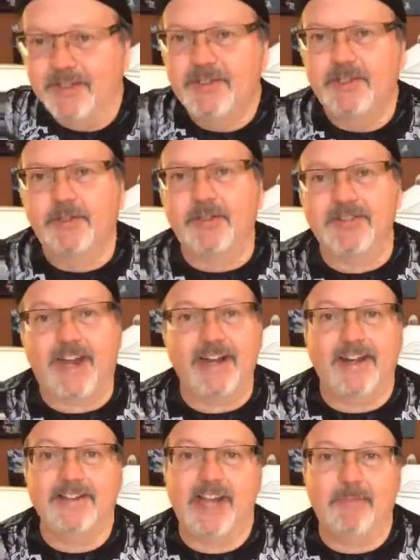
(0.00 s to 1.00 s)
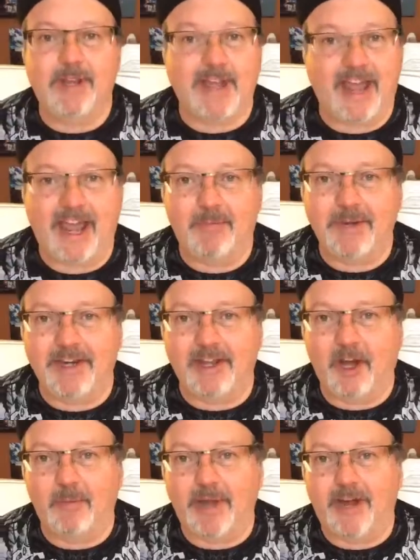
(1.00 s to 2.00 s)
shoot those ideas at me. Happy to
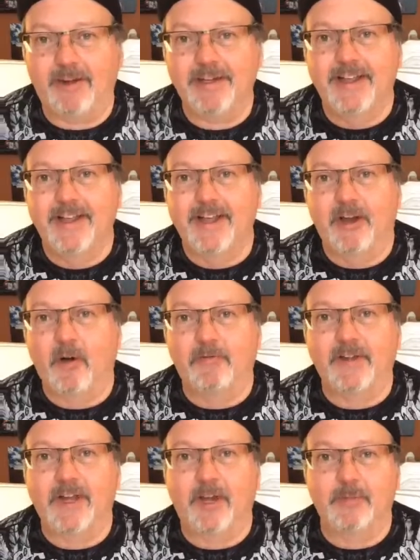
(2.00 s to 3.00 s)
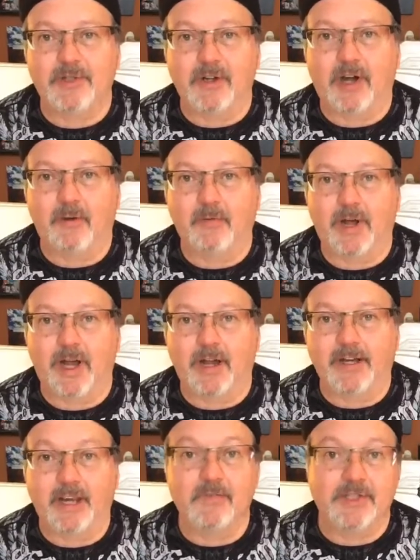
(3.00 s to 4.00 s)
help out. Hopefully I helped you
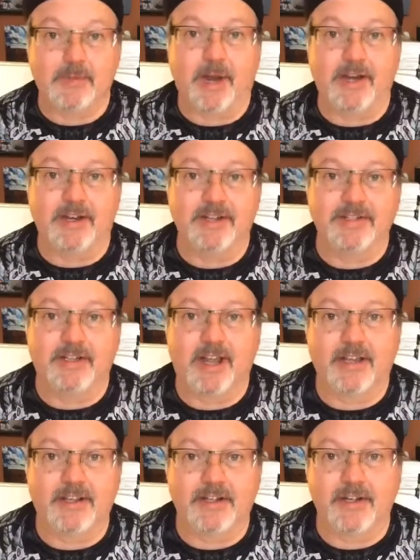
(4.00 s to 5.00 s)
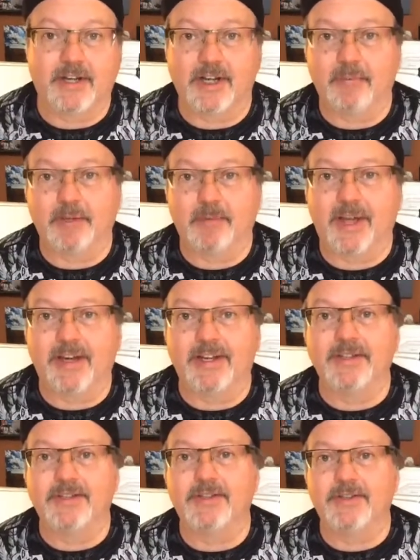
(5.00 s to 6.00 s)
all, give you some ideas today that you can implement
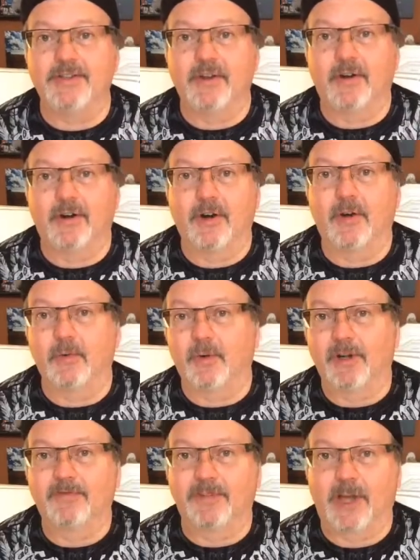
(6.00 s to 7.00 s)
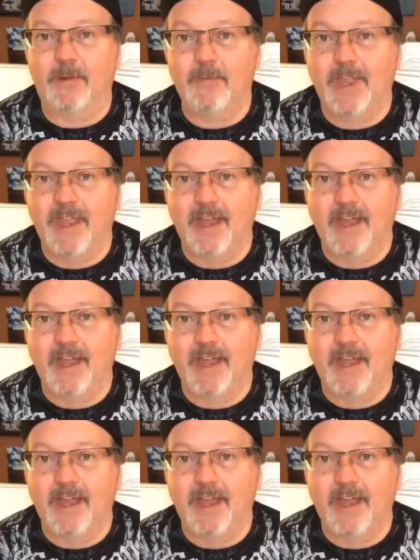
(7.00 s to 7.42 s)
into your own workflow.